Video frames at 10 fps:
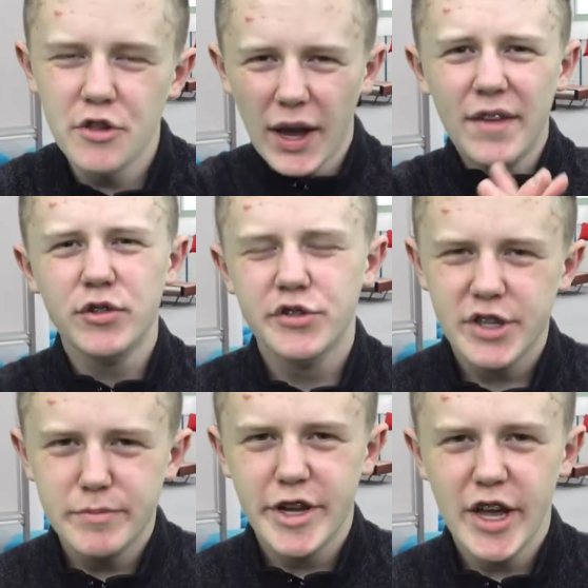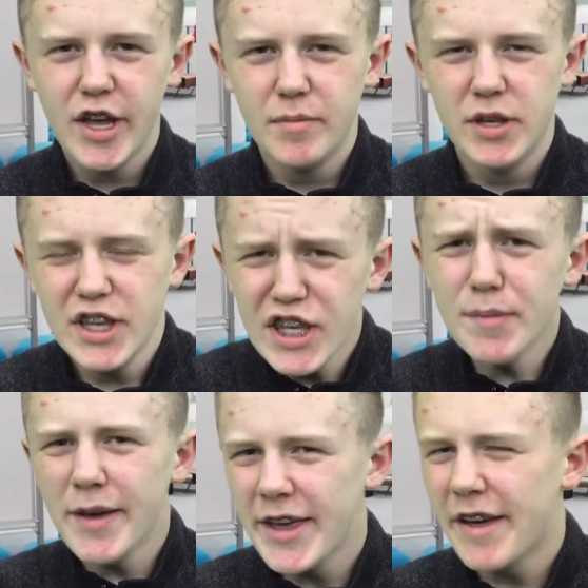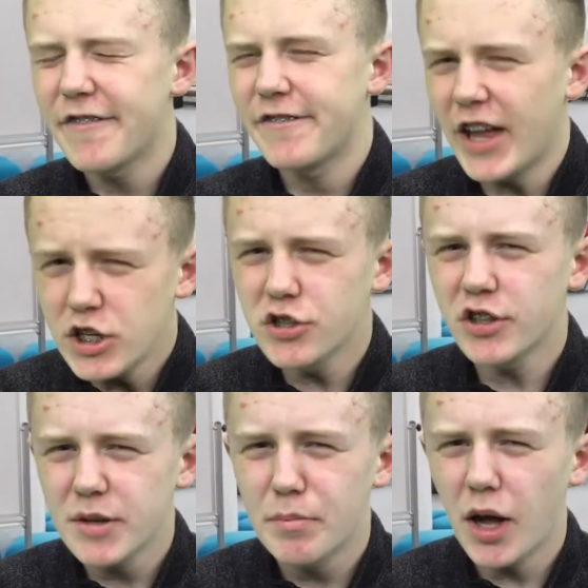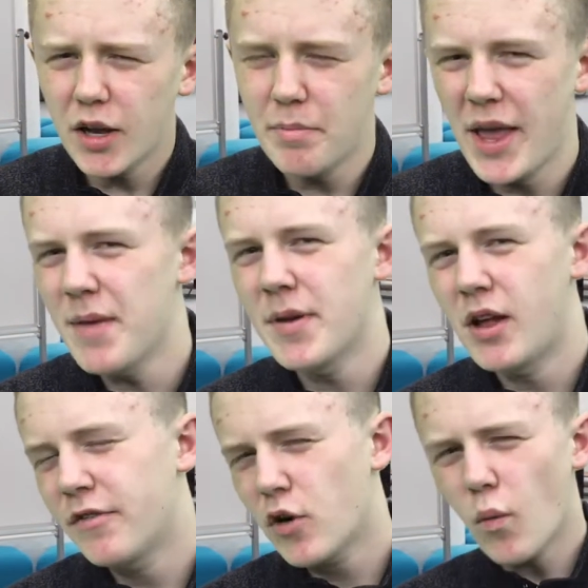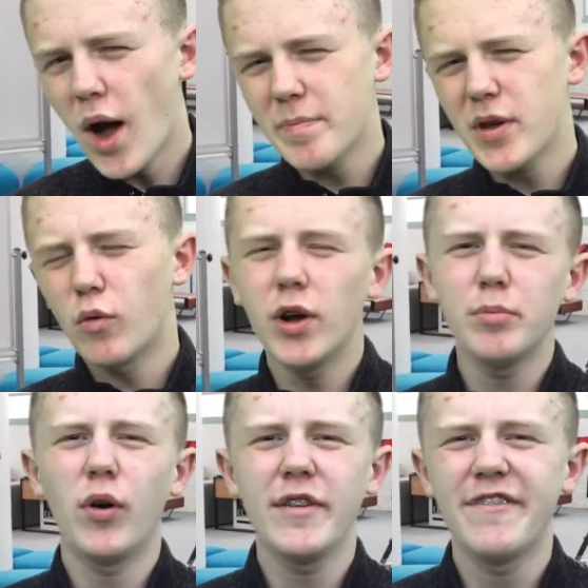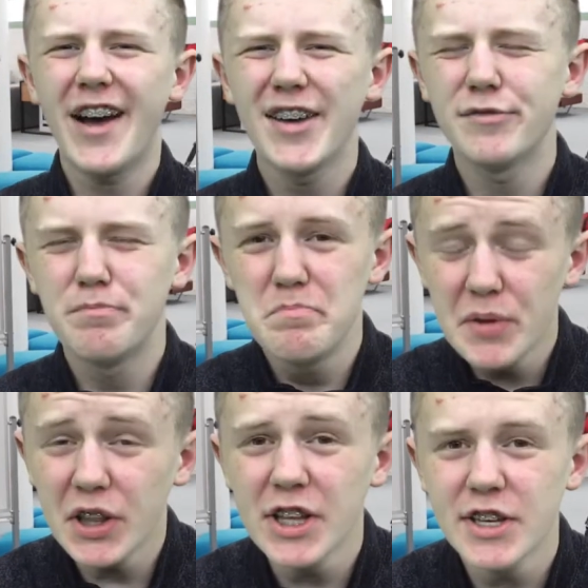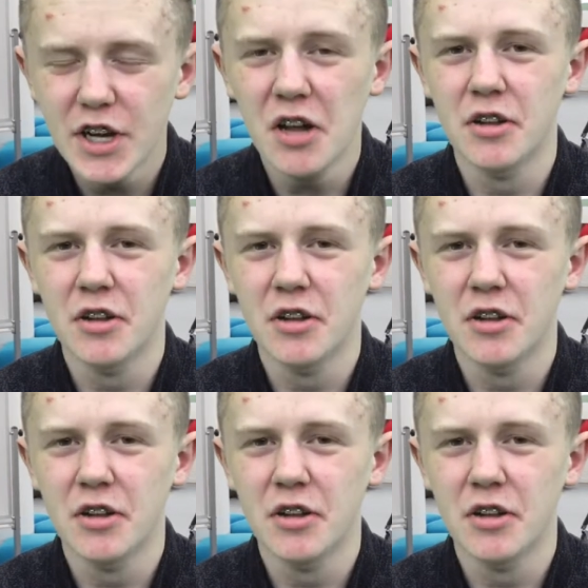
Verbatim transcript: So after some time, eBay eventually bought PayPal for a whopping $1.5 billion